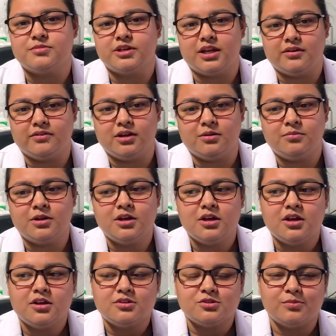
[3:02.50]
been developed.
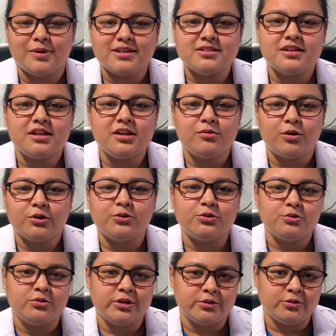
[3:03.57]
So basically what you
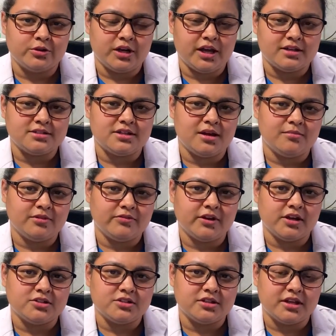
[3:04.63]
do in nucleic acid
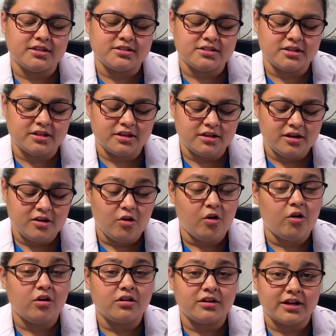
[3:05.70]
amplification testing
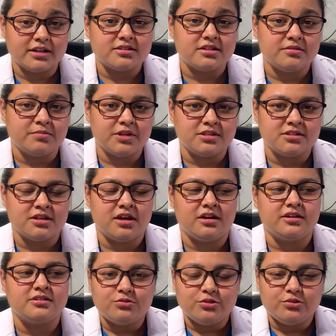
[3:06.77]
or nested PCR
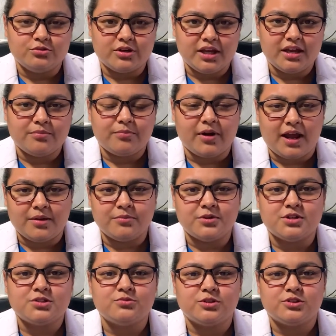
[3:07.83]
is you take
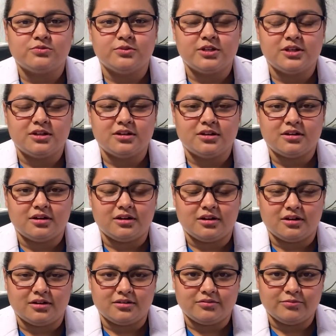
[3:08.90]
primers which will
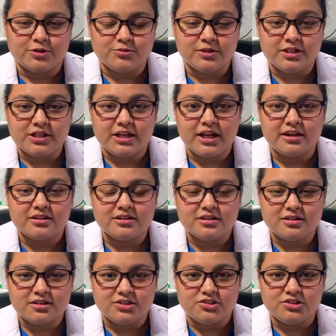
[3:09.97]
uh, which will detect
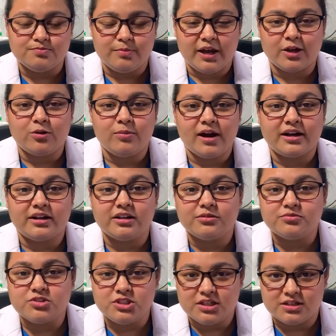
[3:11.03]
the
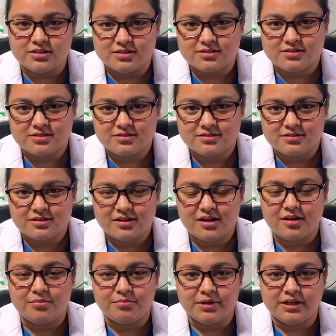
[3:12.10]
Mycobacterium genus
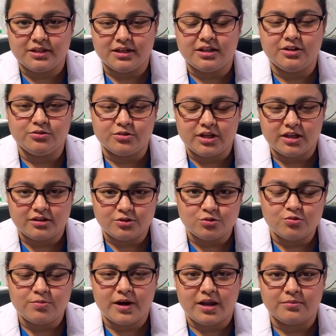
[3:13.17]
completely. You take
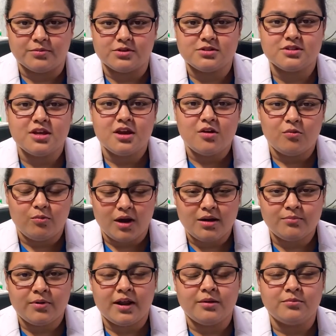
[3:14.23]
two primers.
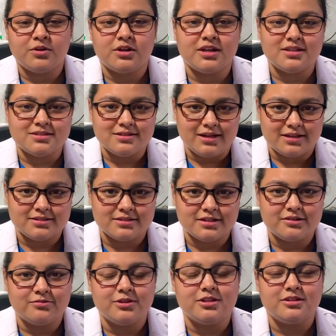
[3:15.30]
One primer is
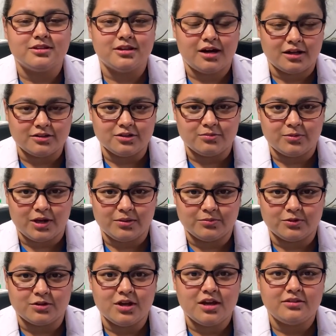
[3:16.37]
nested within the other
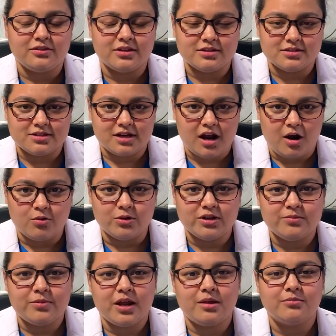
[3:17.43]
primer. There is an
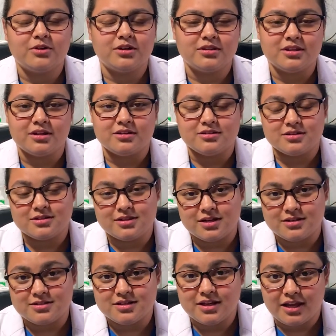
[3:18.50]
outer primer and then there
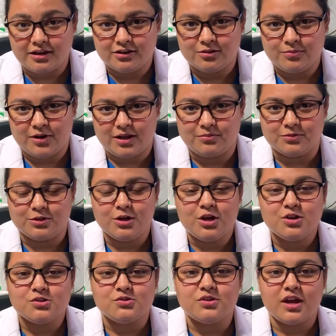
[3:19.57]
is an inner primer.
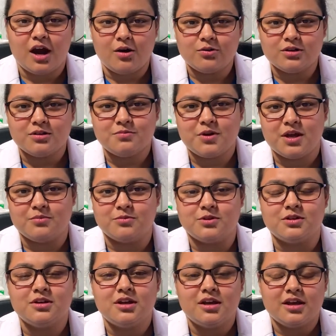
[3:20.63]
So the outer
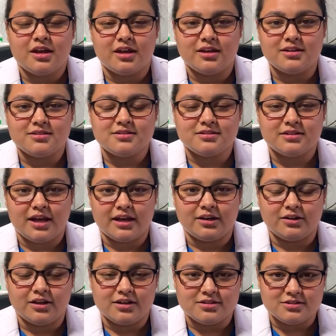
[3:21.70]
primer is
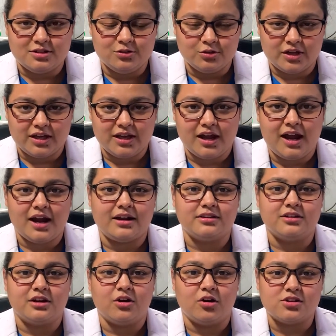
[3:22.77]
is looking at
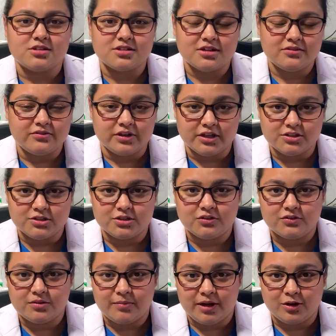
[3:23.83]
the conserved region
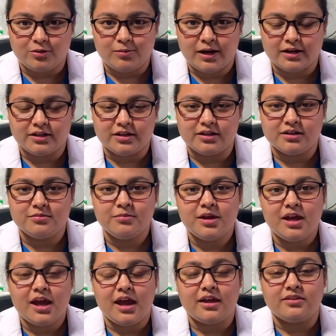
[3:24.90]
of the mycobacterium
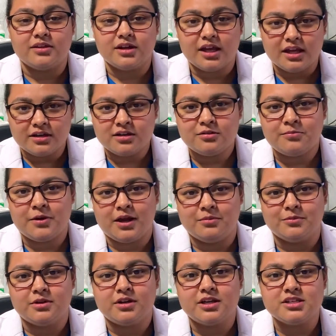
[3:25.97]
and the inner
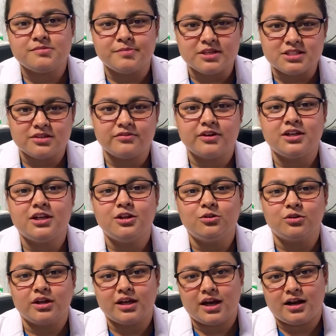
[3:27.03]
primer is specifically
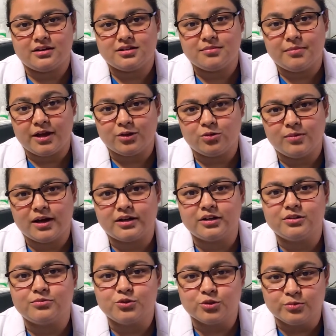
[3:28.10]
looking at the
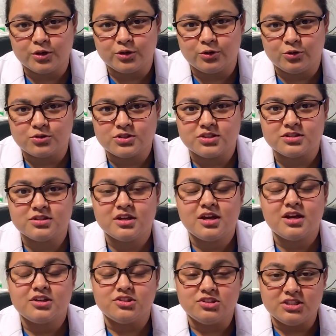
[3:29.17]
mycobacterium tuberculosis
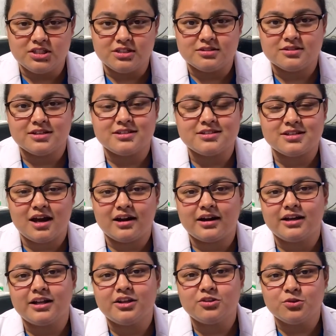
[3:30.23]
genes. It's
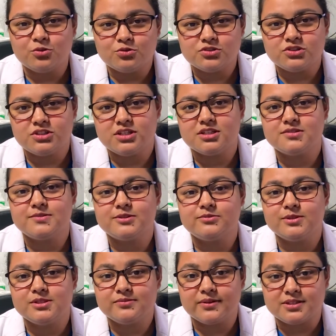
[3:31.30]
targeting those genes which
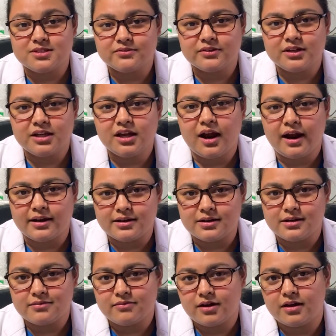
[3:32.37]
will specifically
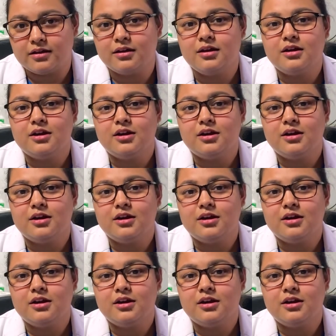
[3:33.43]
identify